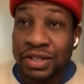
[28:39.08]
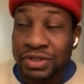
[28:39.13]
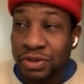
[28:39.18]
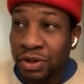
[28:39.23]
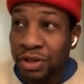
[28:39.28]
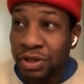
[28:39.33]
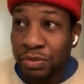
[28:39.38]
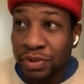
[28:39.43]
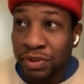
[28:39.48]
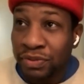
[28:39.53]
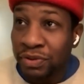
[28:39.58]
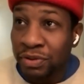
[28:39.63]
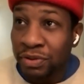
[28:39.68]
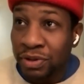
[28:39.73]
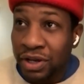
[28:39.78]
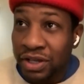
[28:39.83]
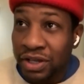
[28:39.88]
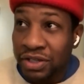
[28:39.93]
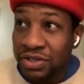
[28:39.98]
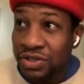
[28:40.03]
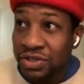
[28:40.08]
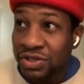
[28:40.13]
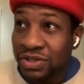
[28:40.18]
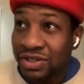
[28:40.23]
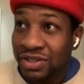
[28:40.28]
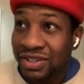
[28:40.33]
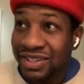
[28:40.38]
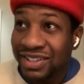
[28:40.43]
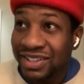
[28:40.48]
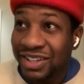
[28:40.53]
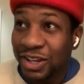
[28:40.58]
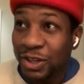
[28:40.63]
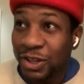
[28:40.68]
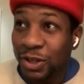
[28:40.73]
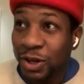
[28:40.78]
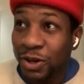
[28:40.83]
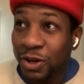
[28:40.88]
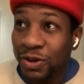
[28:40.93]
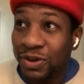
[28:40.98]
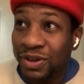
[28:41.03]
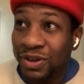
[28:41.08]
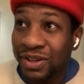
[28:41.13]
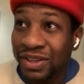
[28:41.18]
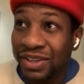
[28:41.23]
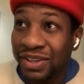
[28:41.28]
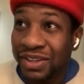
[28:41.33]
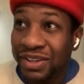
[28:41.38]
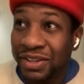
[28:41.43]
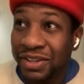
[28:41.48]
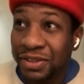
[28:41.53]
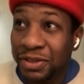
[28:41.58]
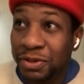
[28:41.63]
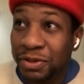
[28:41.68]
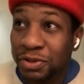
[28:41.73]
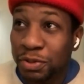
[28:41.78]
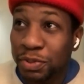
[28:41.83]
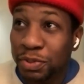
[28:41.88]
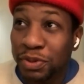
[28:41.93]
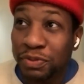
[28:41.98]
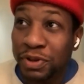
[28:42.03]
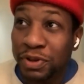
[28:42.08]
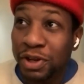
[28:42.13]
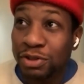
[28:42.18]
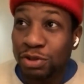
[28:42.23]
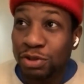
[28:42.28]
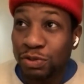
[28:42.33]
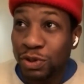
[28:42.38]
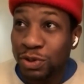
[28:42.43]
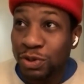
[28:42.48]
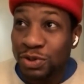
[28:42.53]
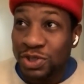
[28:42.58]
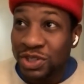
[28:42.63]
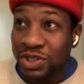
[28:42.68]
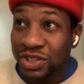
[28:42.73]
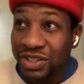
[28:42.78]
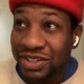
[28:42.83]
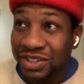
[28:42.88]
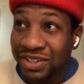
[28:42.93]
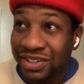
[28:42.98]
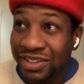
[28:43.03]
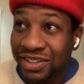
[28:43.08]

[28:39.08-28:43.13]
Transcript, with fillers: That started a bit of a ruckus, you know. And then there's a bit of controversy.